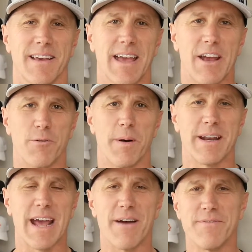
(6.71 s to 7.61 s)
Hey
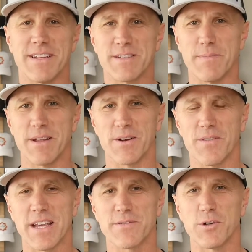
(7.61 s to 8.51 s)
everybody, I'm Vince Miller.
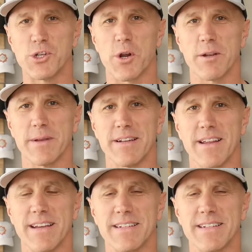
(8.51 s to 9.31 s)
Thanks for joining me today.